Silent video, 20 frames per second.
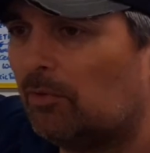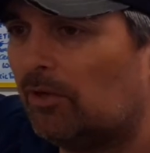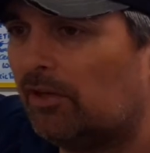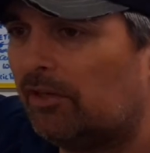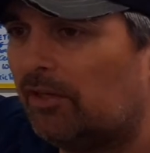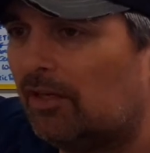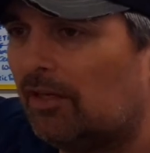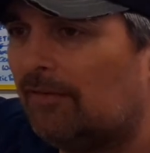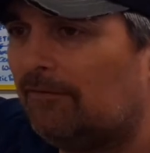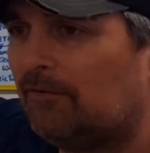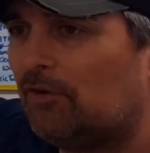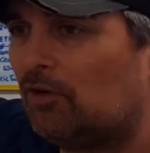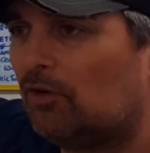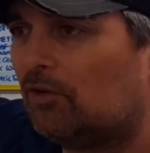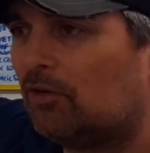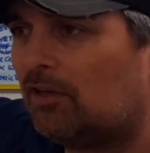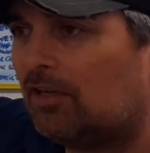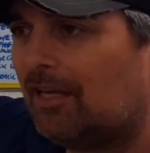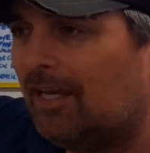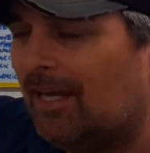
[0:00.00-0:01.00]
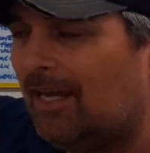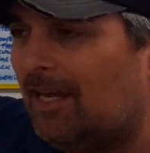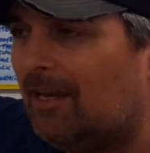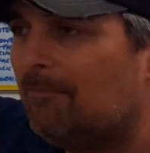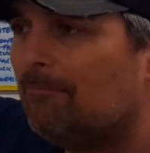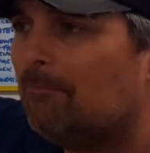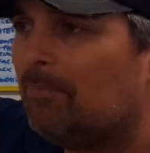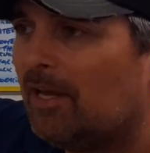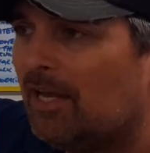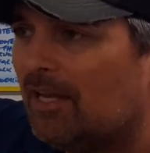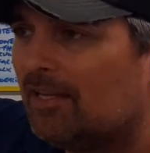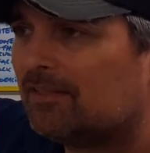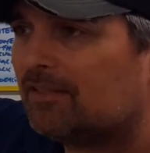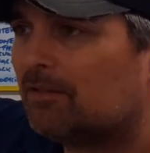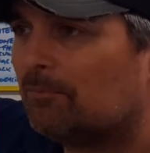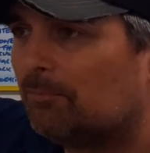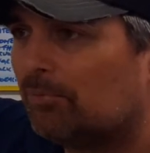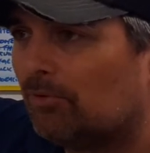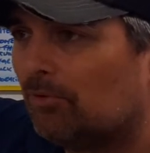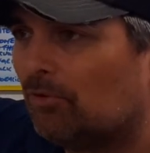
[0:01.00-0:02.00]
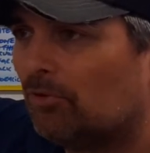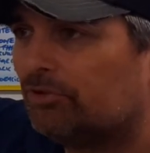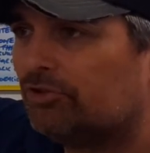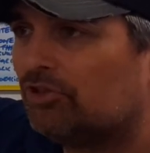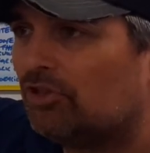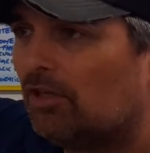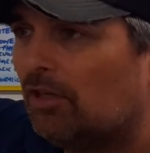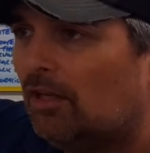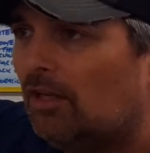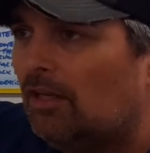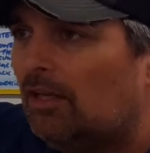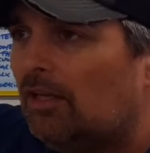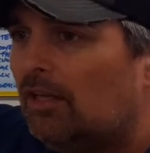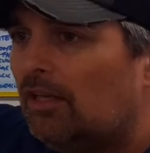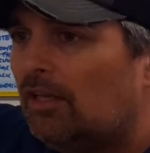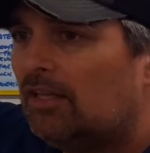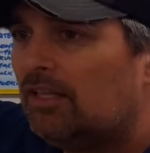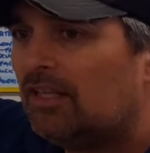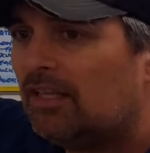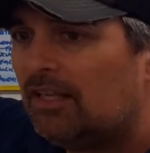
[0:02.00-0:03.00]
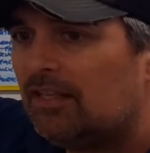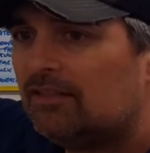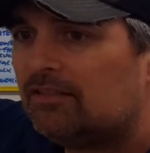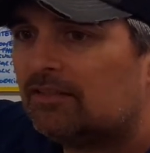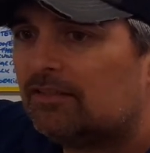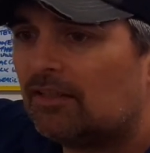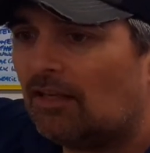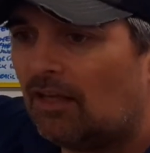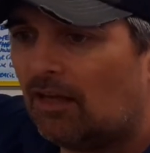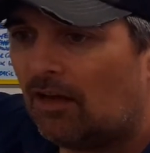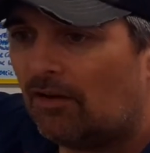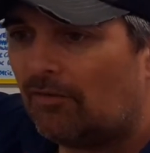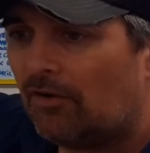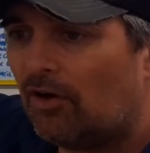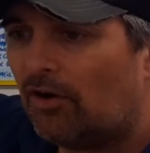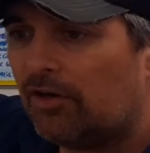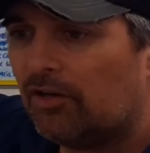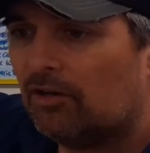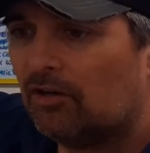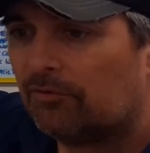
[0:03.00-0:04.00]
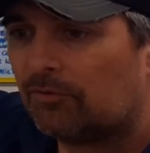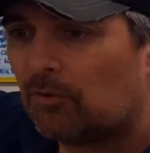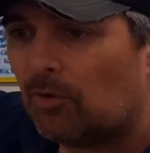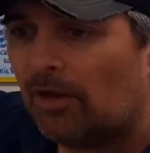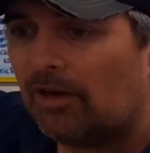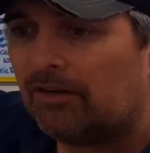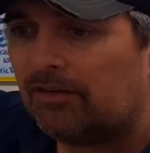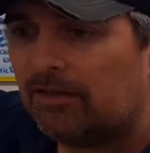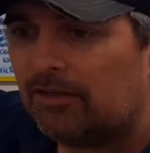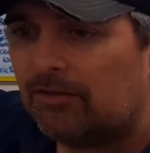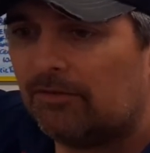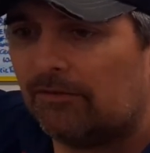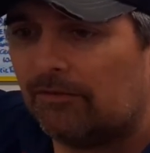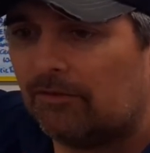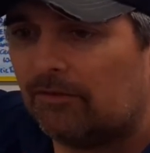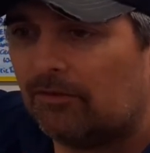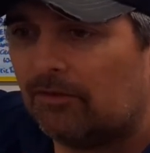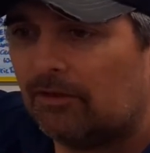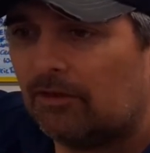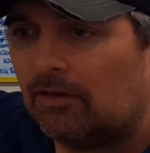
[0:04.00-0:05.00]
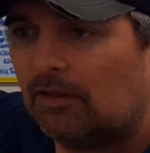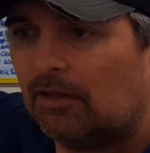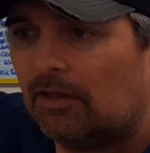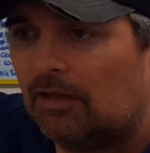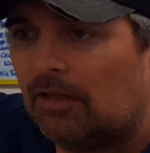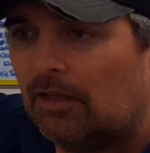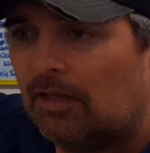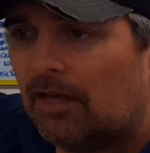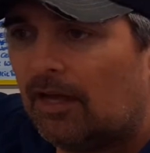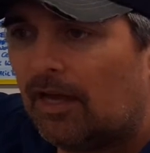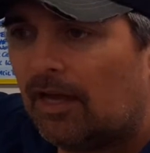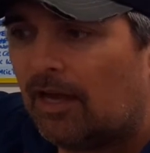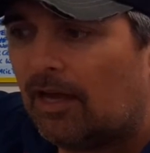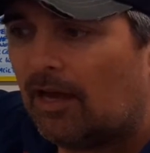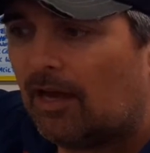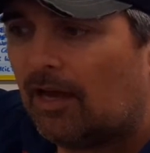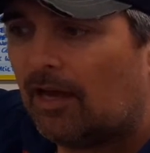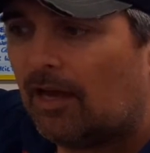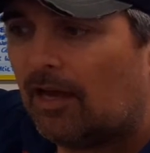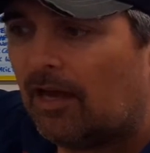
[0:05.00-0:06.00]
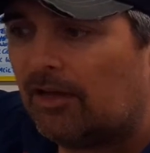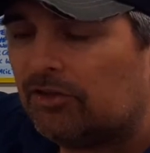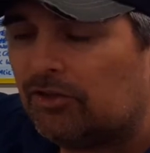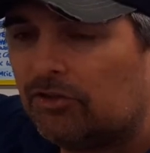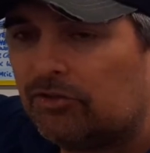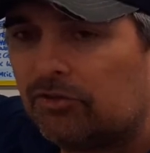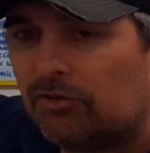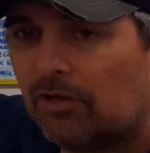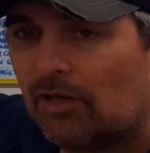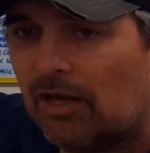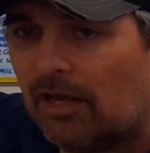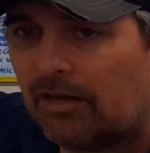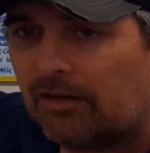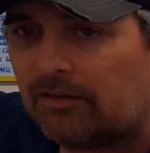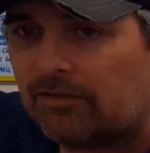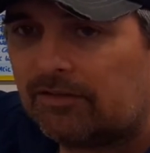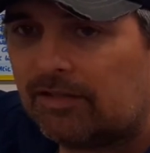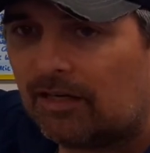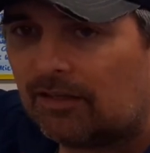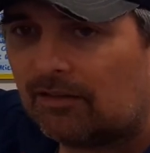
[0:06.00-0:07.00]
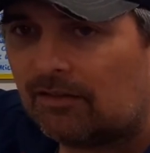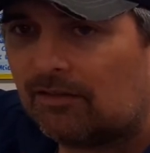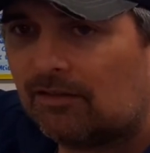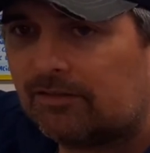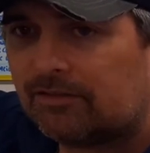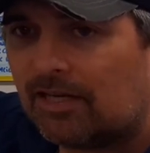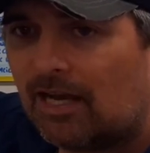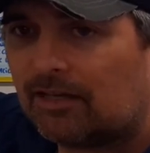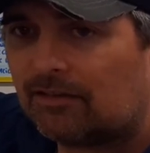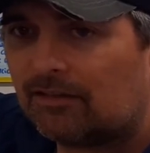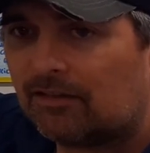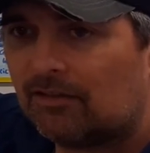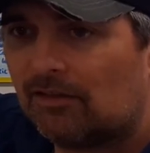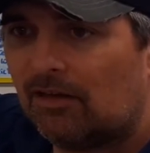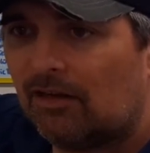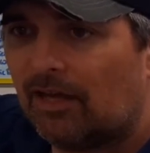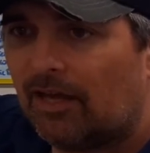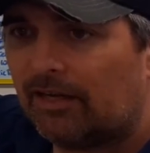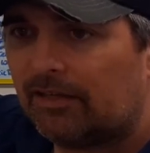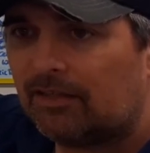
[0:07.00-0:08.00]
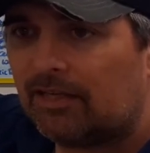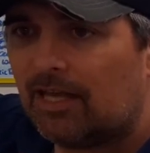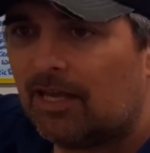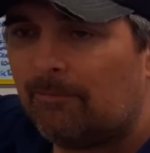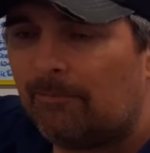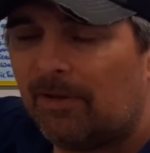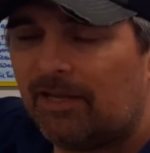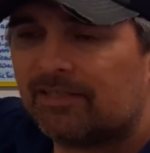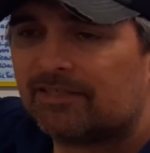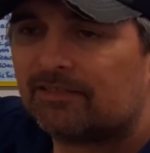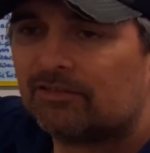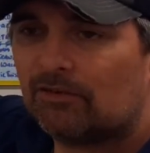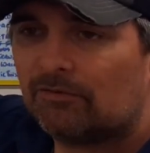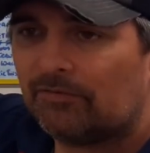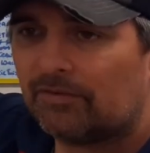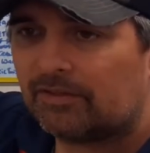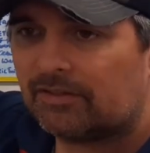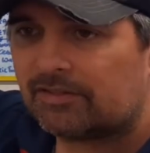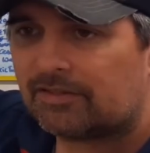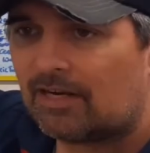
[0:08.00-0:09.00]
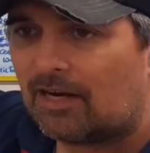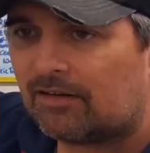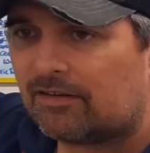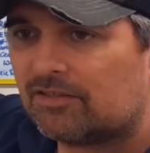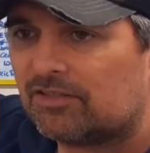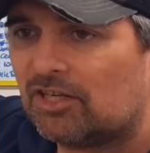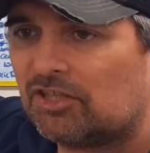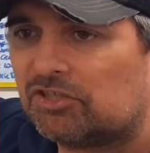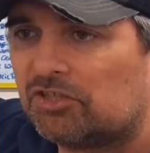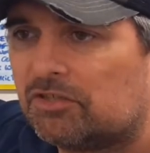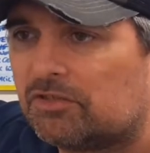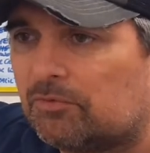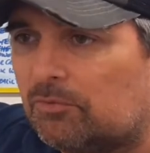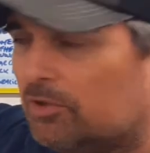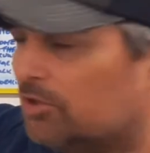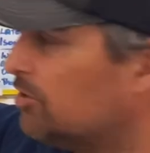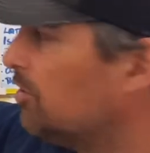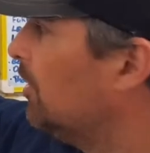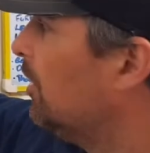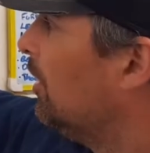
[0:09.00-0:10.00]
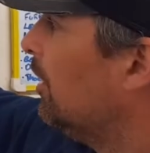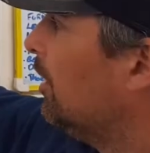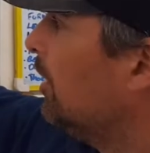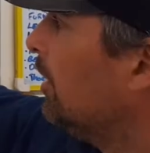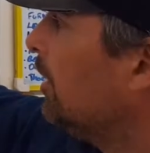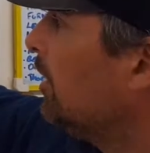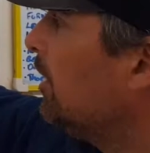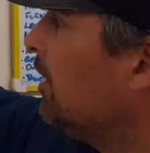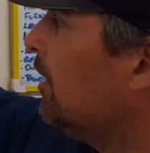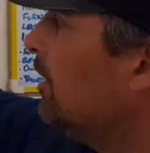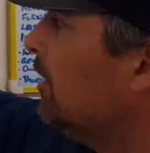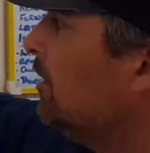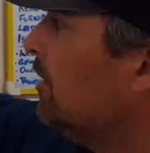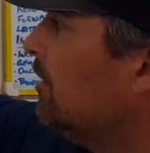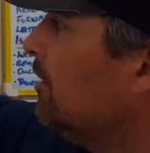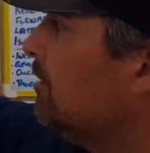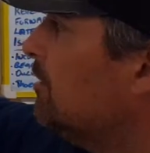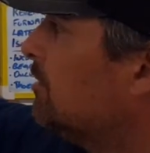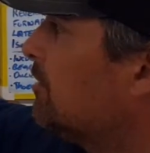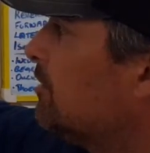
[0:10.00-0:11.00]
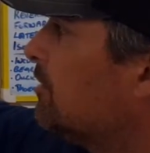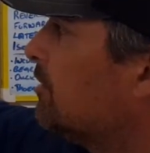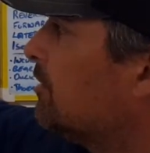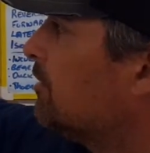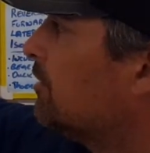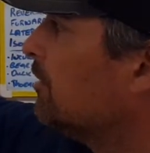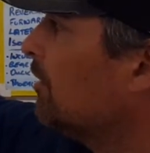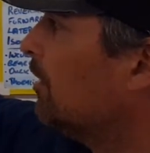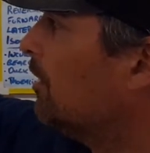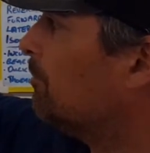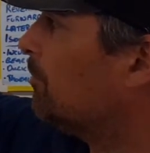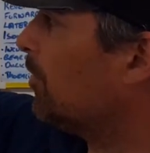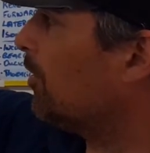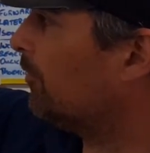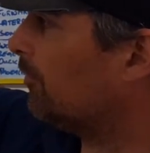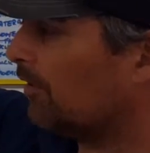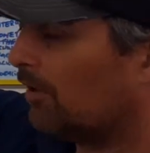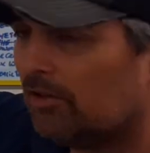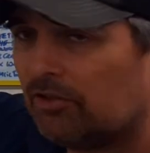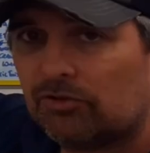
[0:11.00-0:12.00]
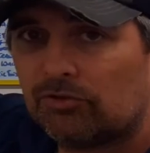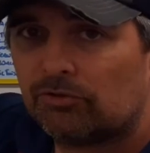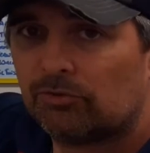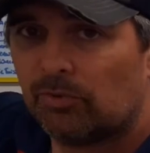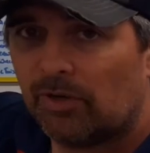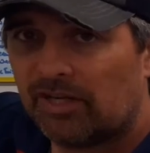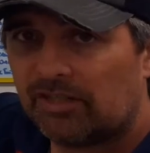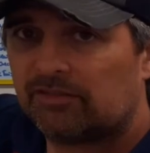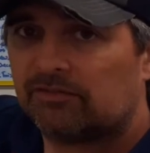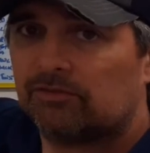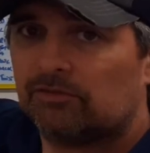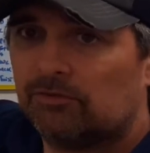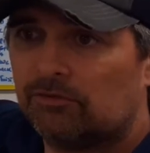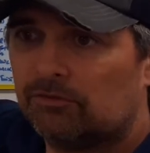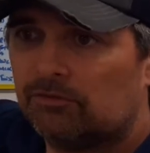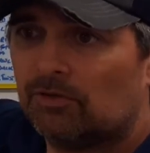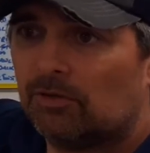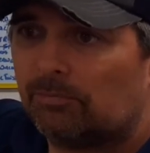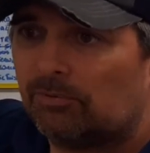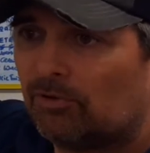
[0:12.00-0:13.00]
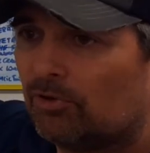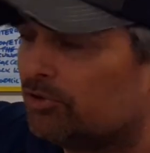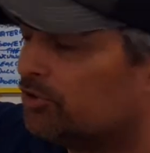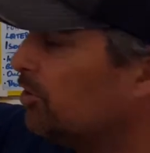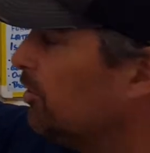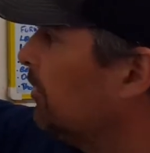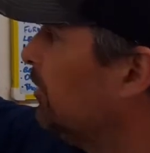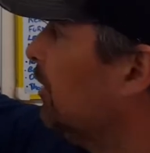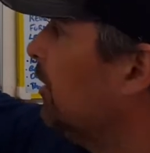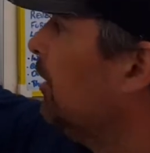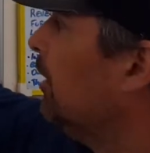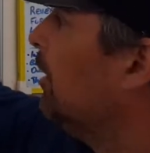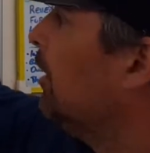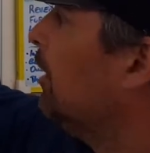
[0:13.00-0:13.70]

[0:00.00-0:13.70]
with if your game-based approach is of a high enough quality, and you're doing a lot of the technical, tactical, and game-based stuff at the start of sessions, which is a perfectly good way to approach it.